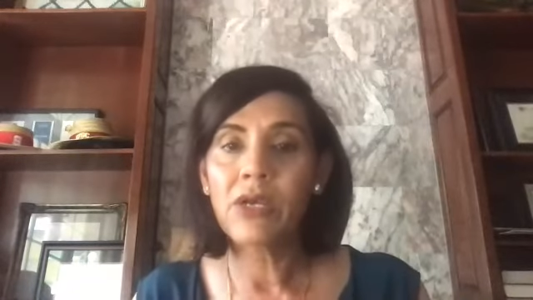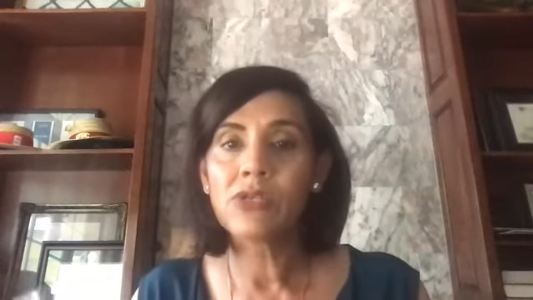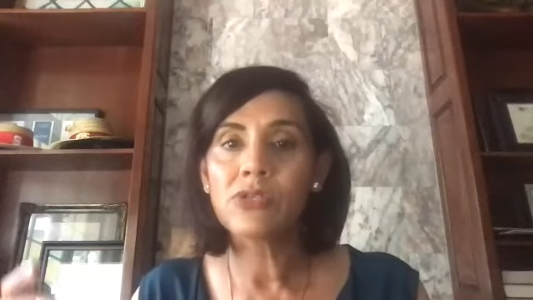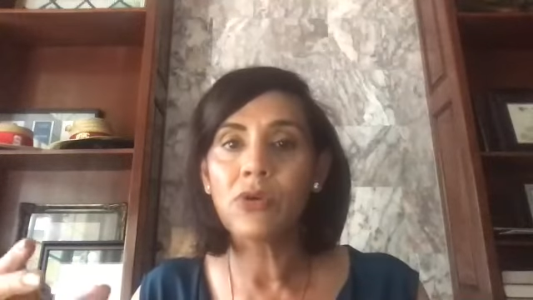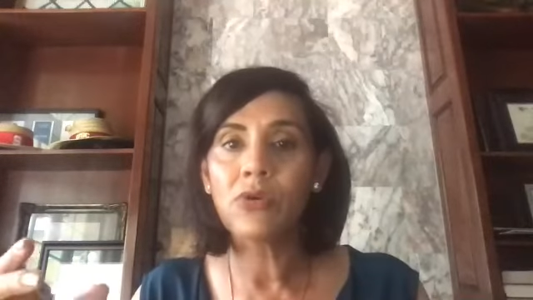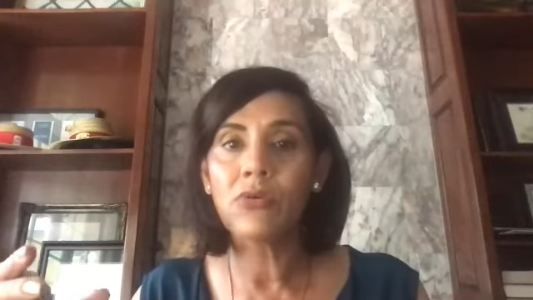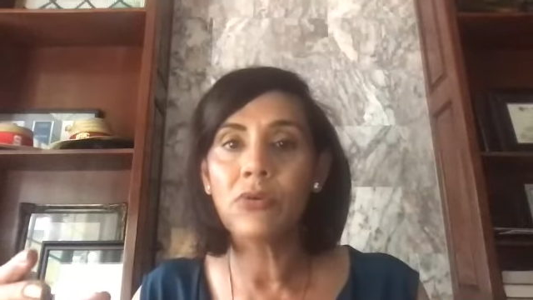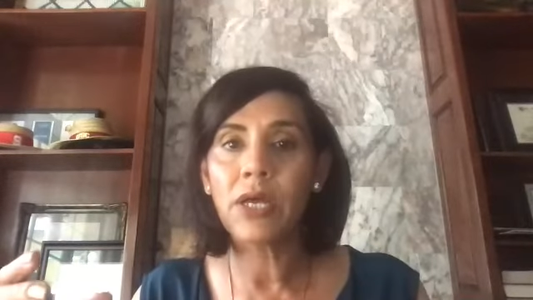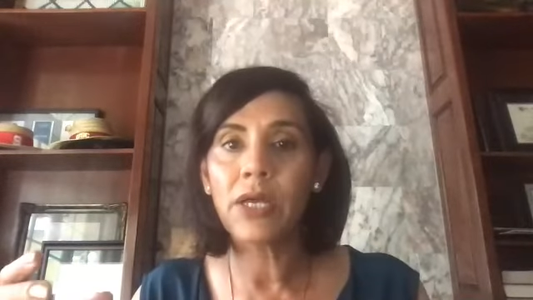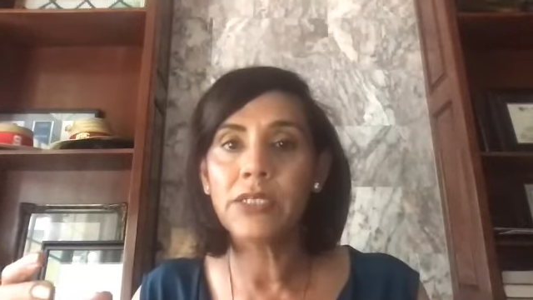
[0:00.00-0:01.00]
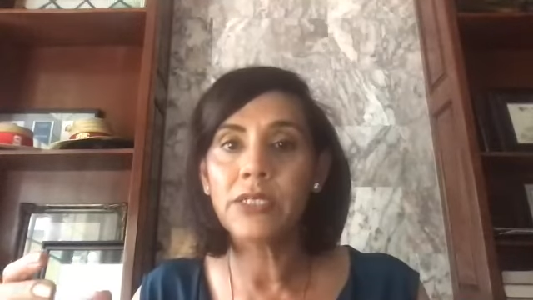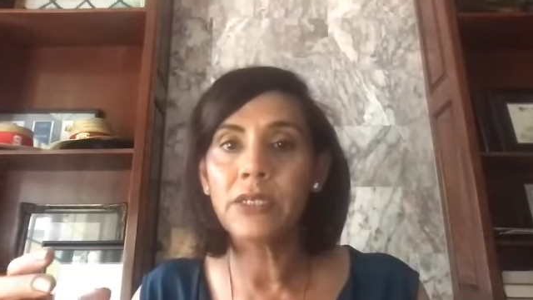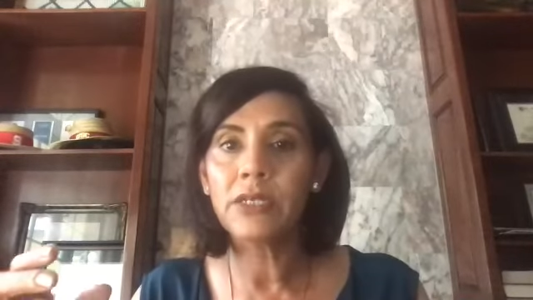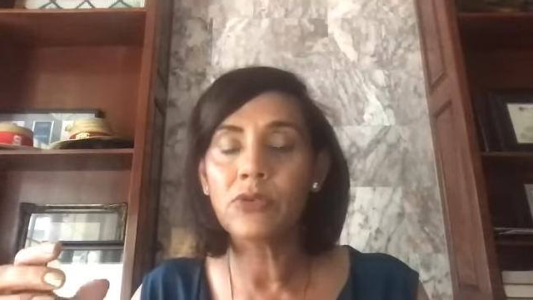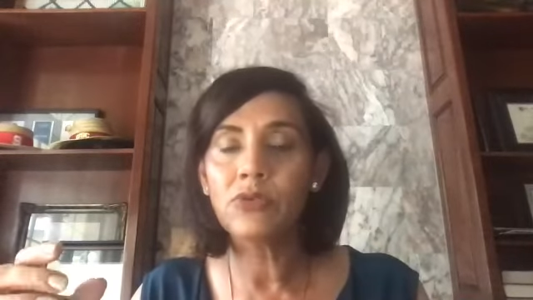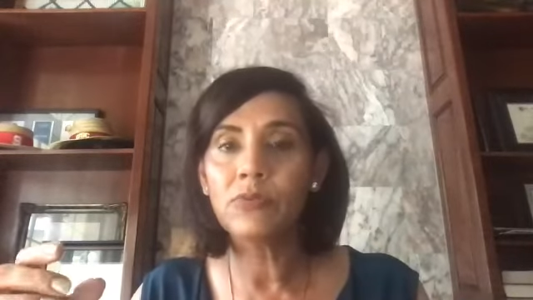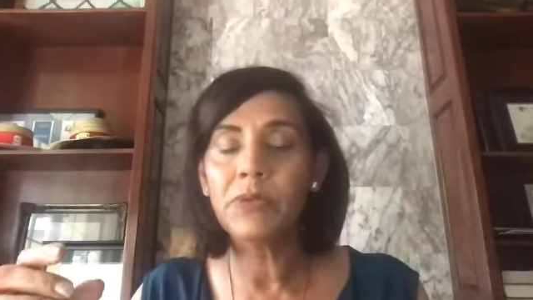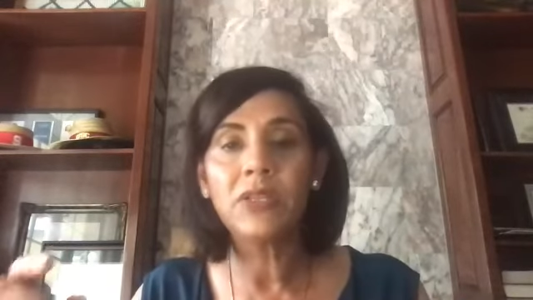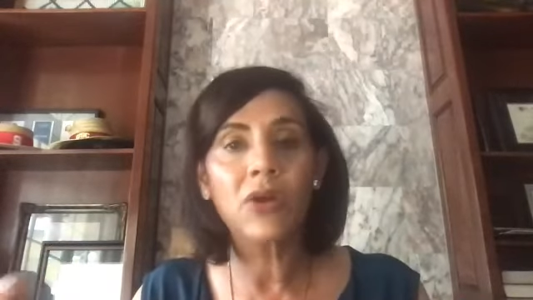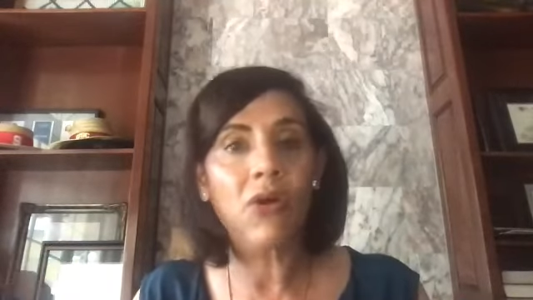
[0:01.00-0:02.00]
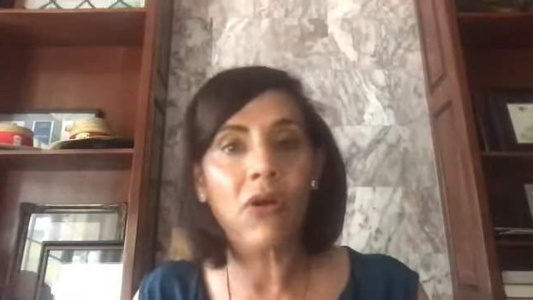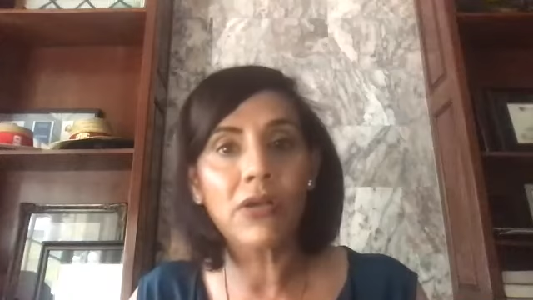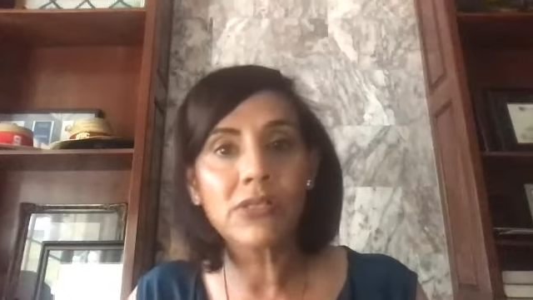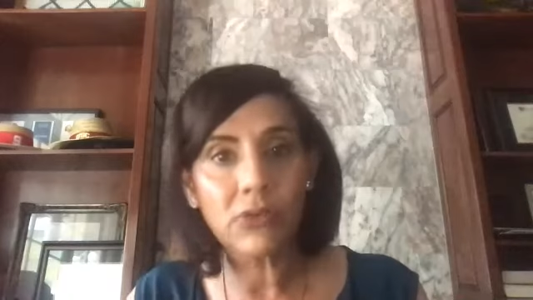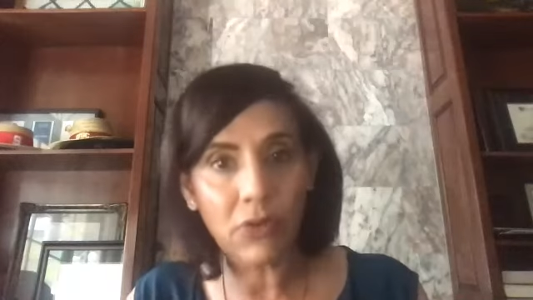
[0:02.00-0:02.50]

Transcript: So, and it could be the cause